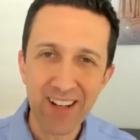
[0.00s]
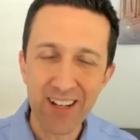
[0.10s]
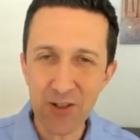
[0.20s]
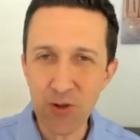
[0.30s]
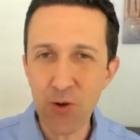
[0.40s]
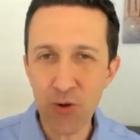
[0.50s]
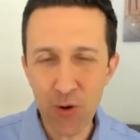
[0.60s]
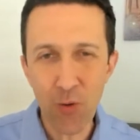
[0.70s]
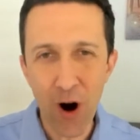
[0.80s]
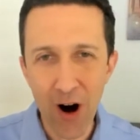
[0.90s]
is who
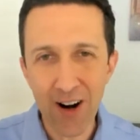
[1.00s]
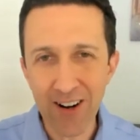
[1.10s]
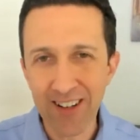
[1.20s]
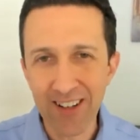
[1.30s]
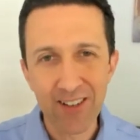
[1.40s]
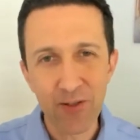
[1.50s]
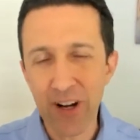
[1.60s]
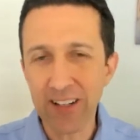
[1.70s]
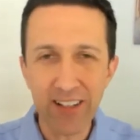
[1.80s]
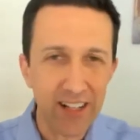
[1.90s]
you are, right?